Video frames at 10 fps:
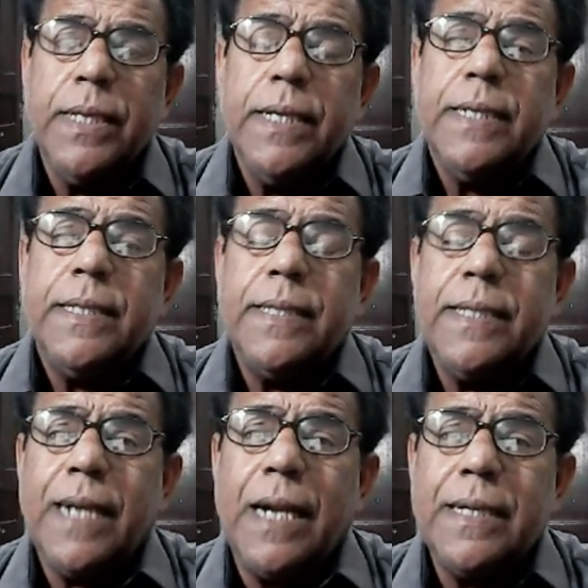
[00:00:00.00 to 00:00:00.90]

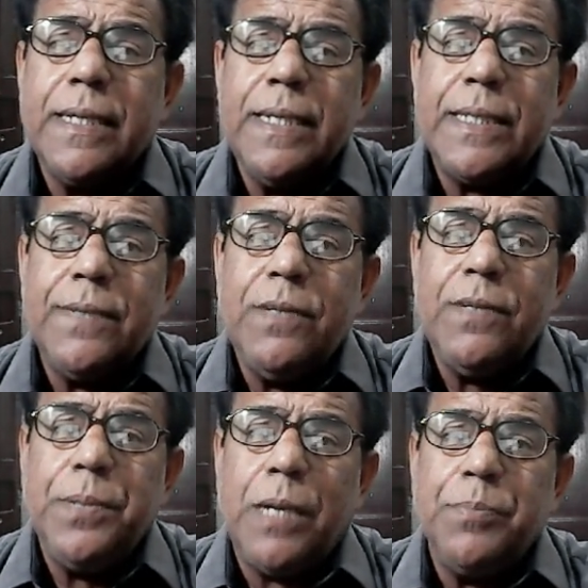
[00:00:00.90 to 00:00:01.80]
this alternatively
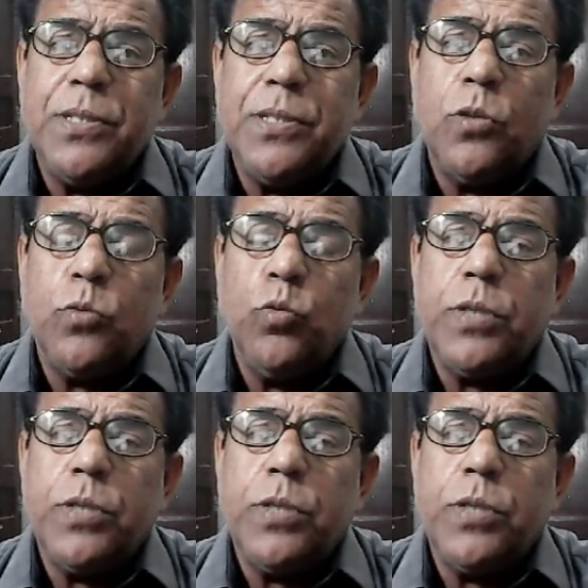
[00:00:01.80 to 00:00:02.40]
becomes equal to